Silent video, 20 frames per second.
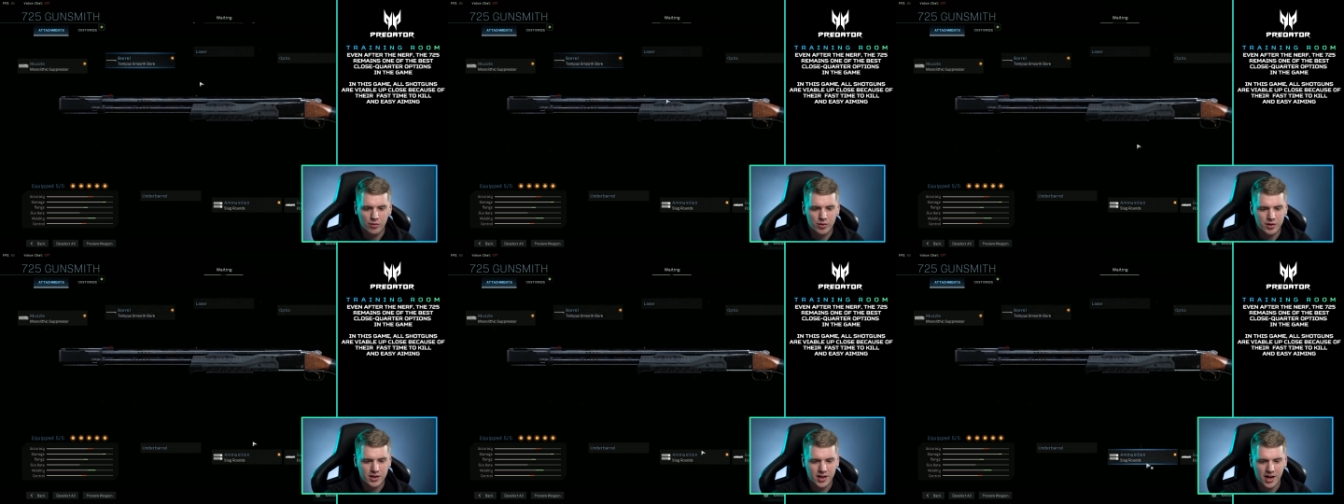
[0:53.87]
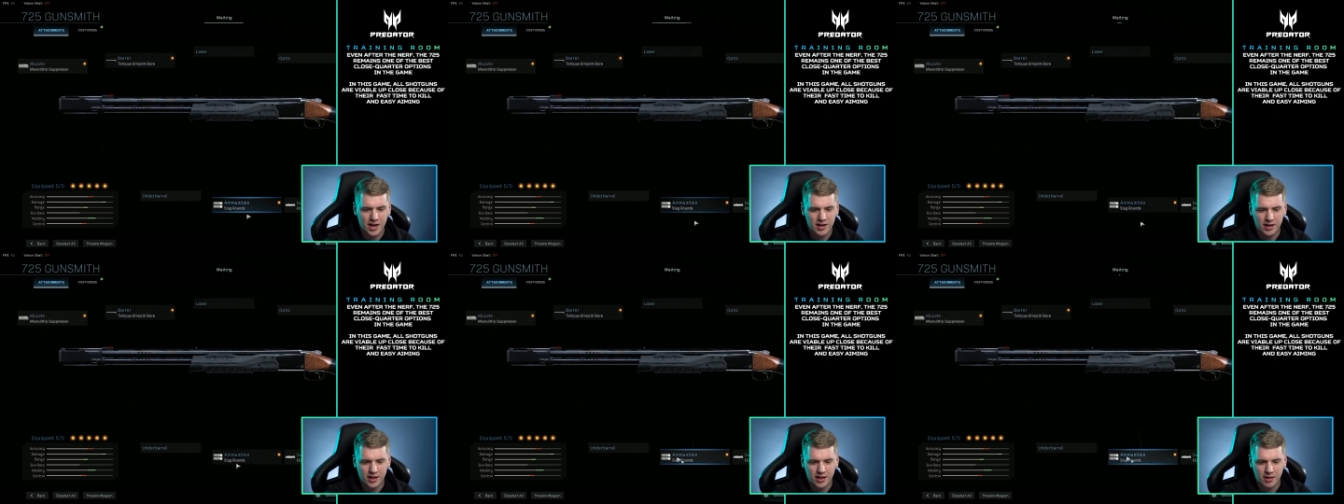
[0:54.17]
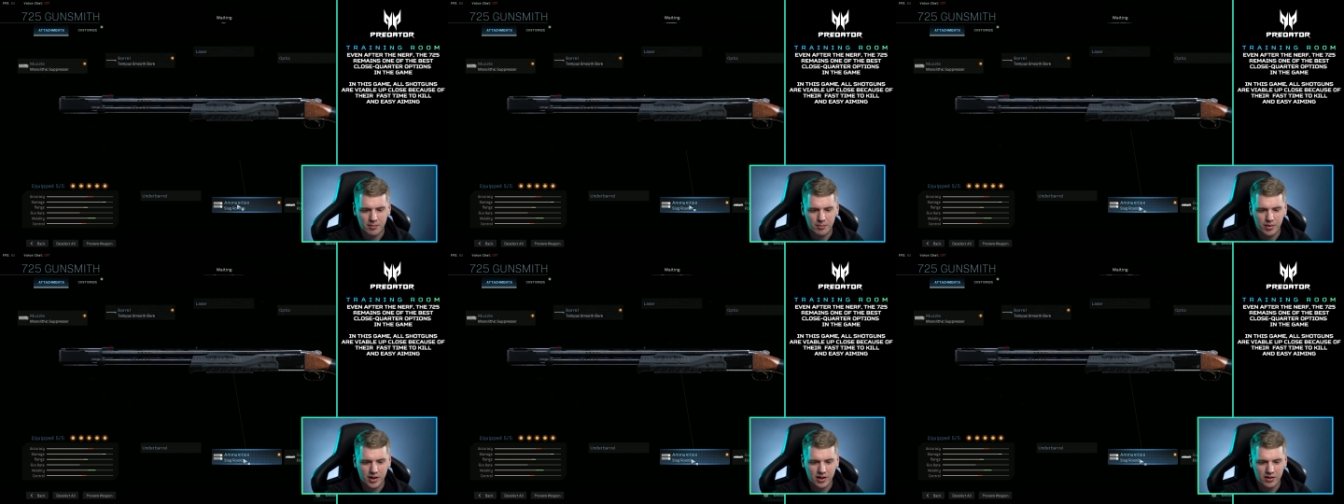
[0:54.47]
which kind
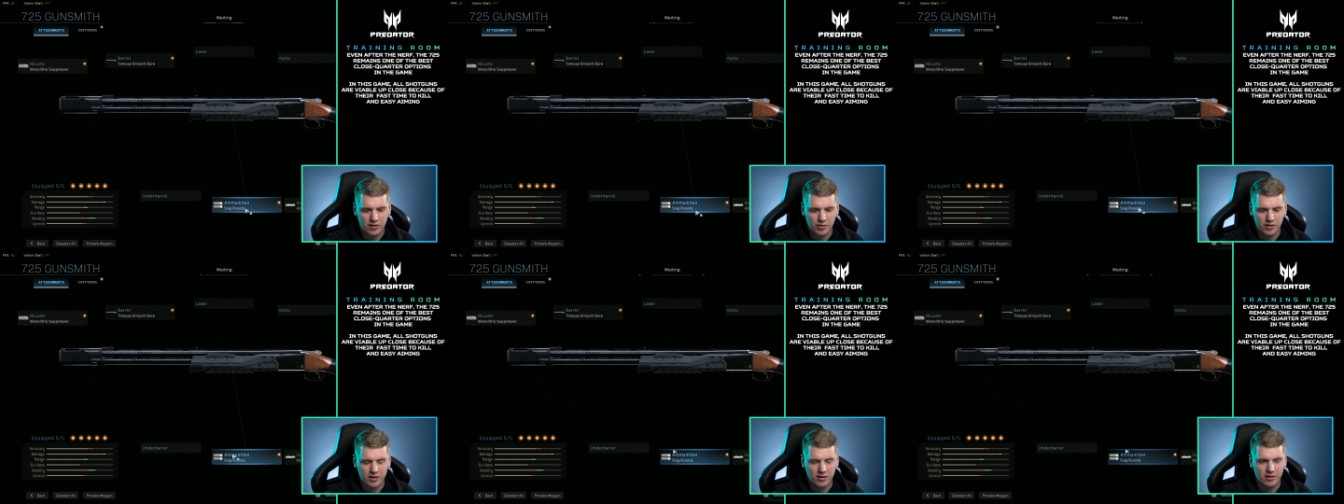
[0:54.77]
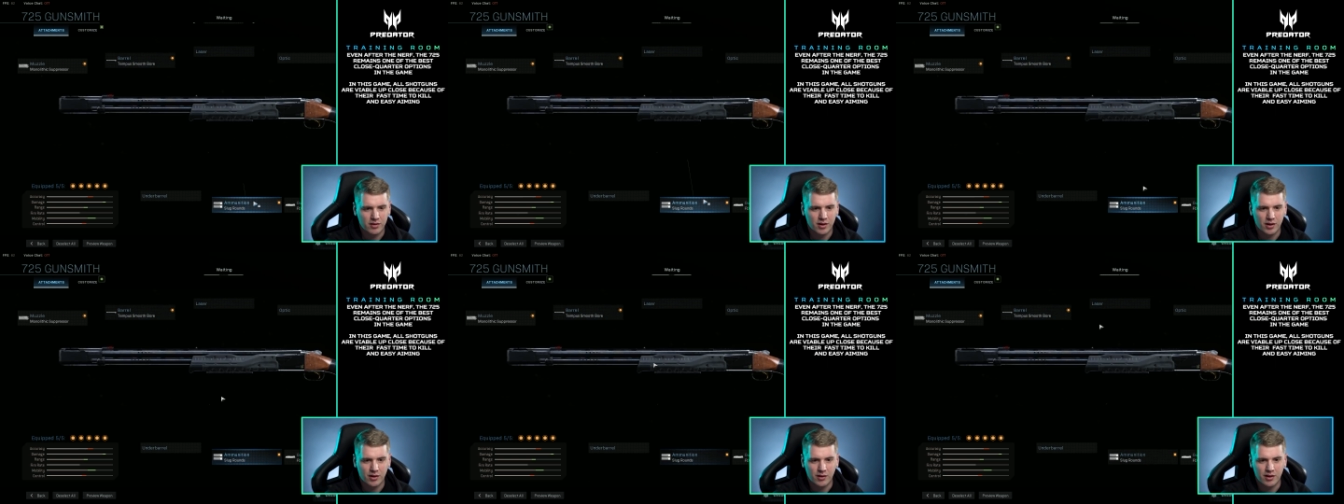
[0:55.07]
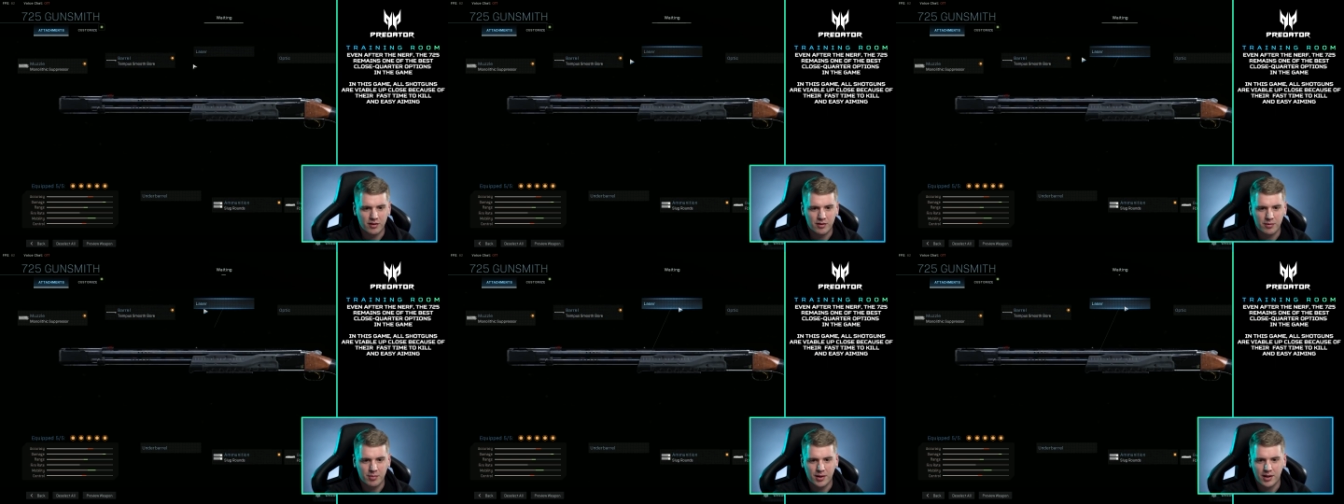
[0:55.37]
of competes with the slug
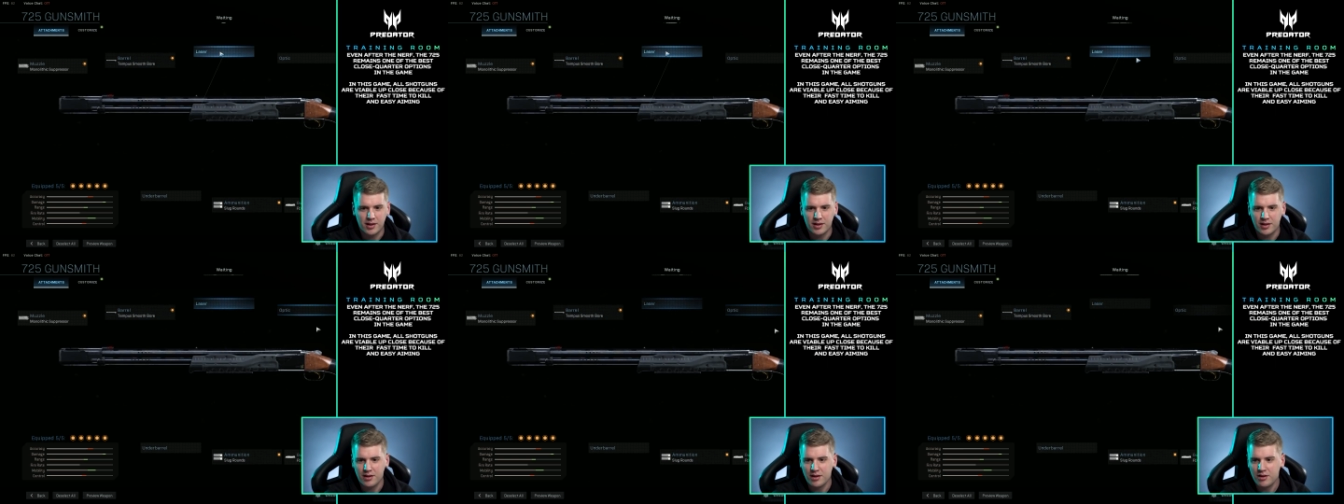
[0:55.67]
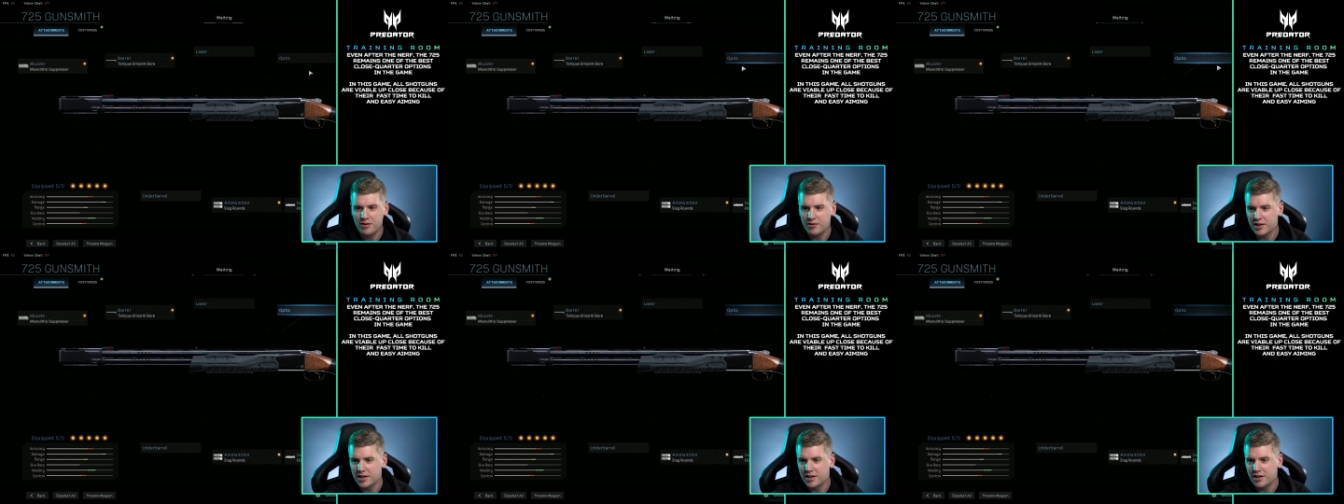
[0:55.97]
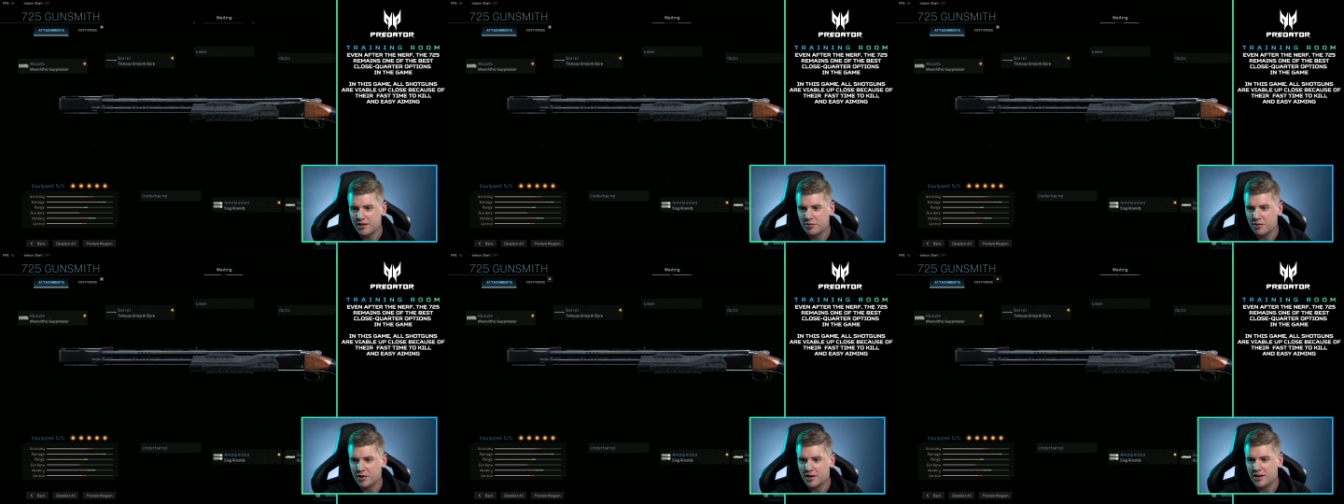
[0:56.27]
rounds, but you know,
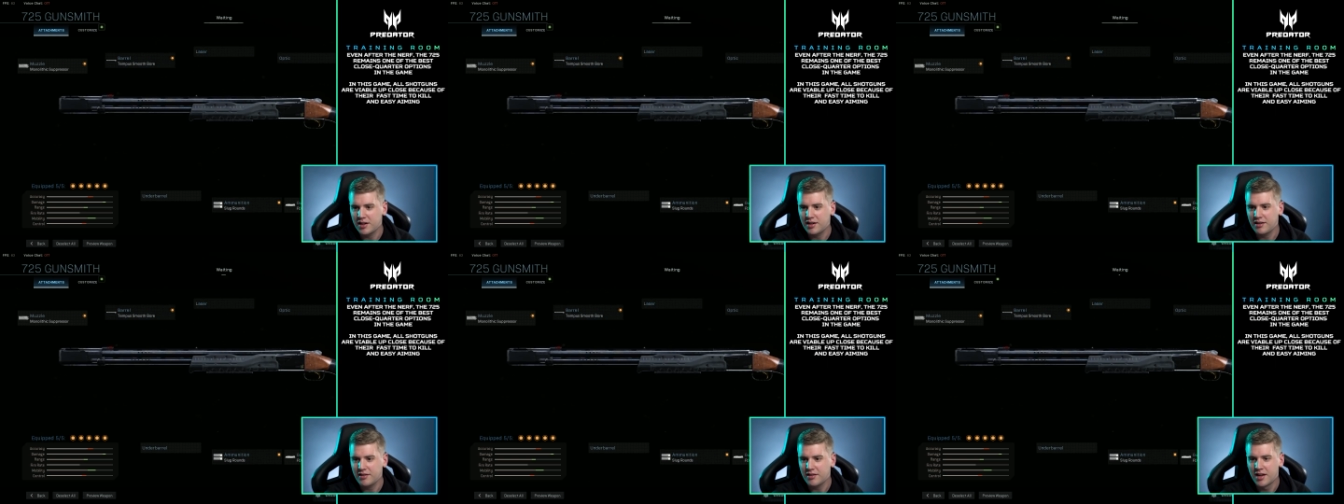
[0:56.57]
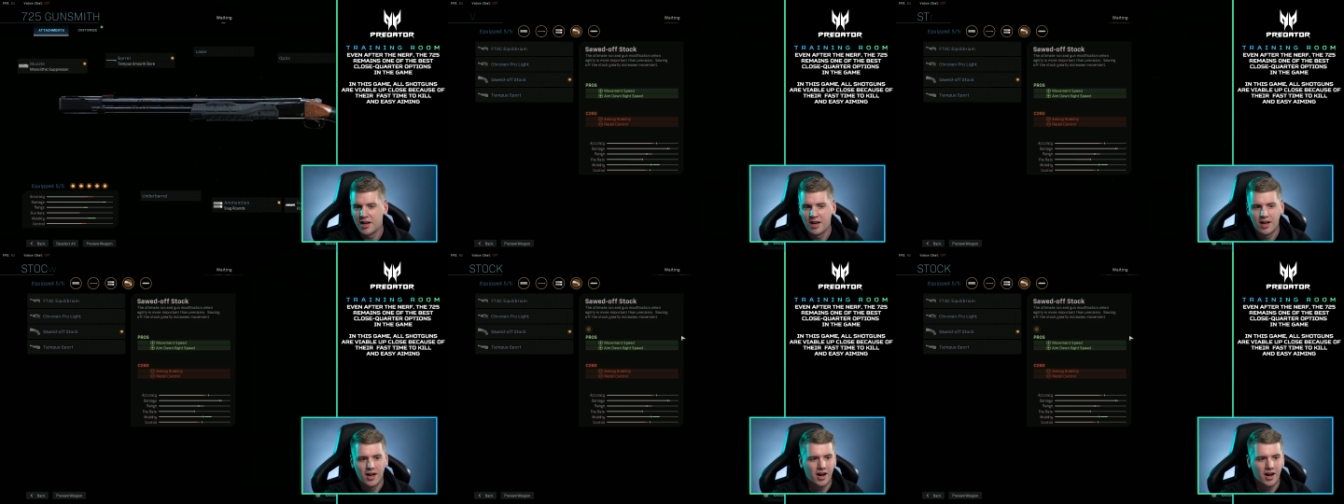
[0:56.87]
it is what it is.